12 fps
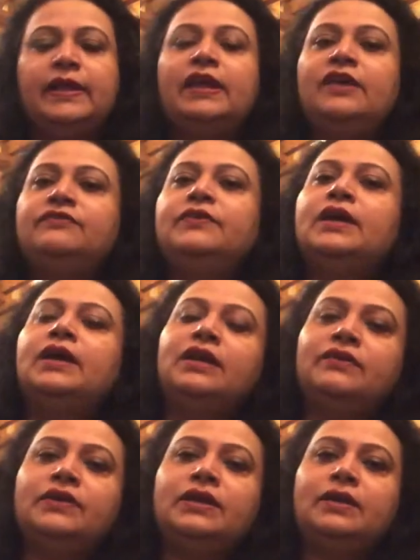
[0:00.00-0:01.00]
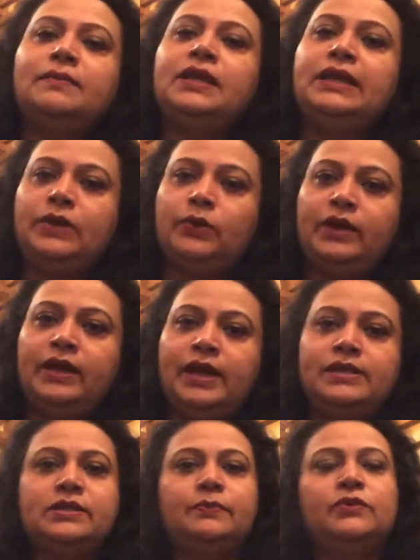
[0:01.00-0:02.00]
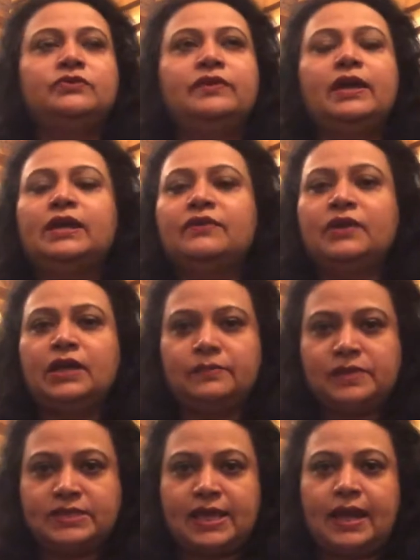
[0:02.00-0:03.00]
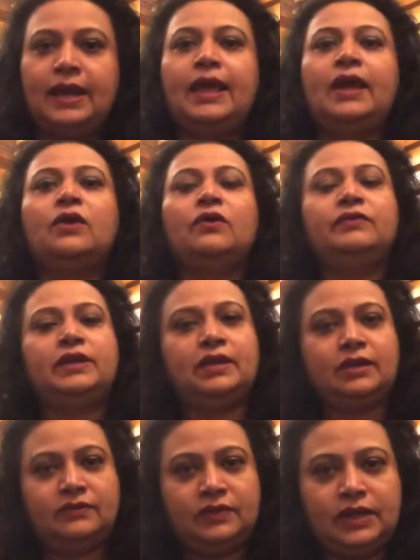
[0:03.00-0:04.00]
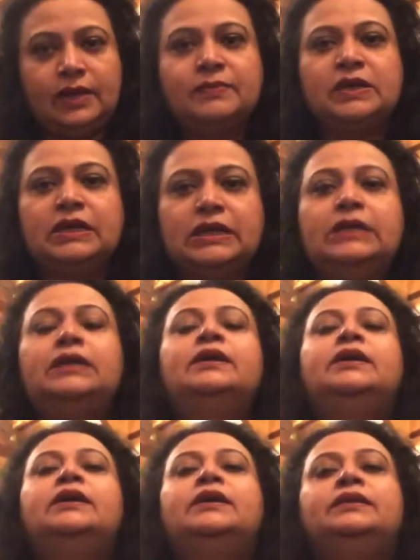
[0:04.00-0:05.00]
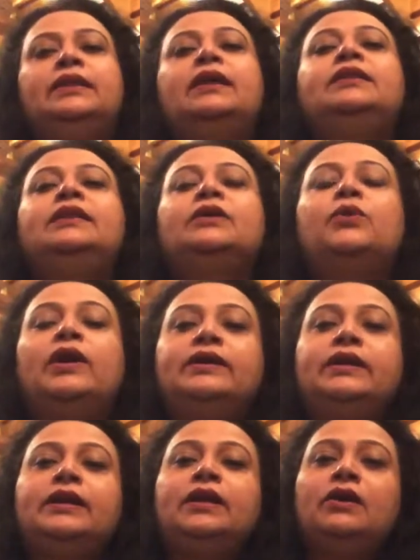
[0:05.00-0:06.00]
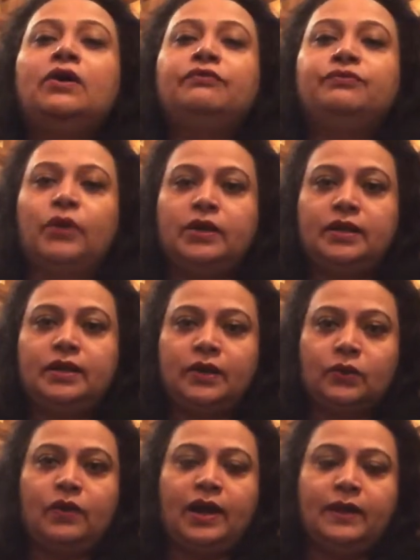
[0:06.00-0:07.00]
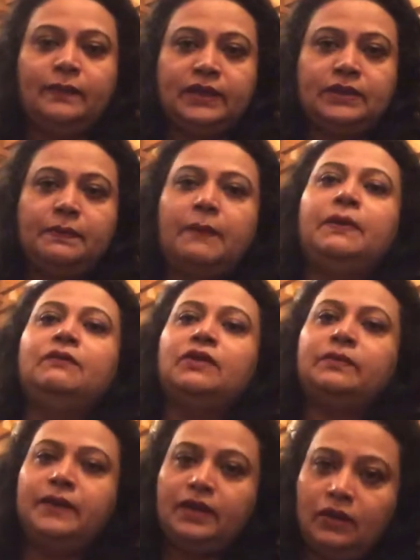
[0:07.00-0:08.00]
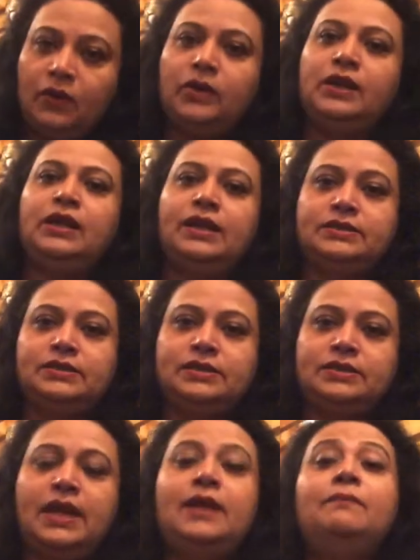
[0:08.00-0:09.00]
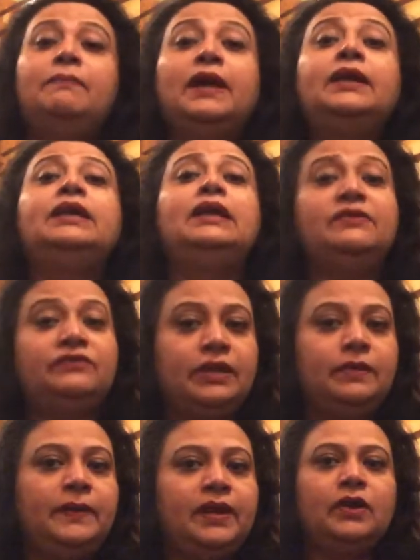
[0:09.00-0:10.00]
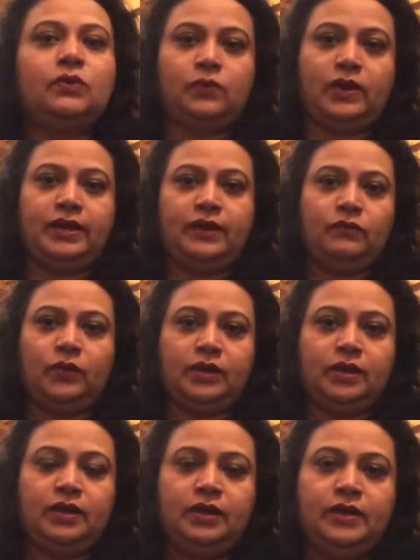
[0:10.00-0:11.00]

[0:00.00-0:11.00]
If we are giving him a liquid diet, suppose we are giving him a Cerelac or we are giving him curd, then the quantity of water required by the puppy will be on a lesser side, but he will be requiring water.